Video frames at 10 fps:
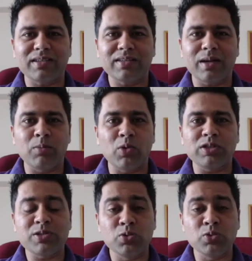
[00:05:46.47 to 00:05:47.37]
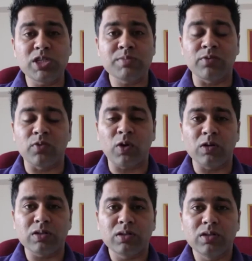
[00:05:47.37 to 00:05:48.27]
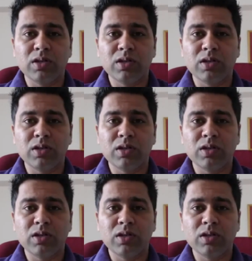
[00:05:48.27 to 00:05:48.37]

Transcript: uh, there are more than two teams involved.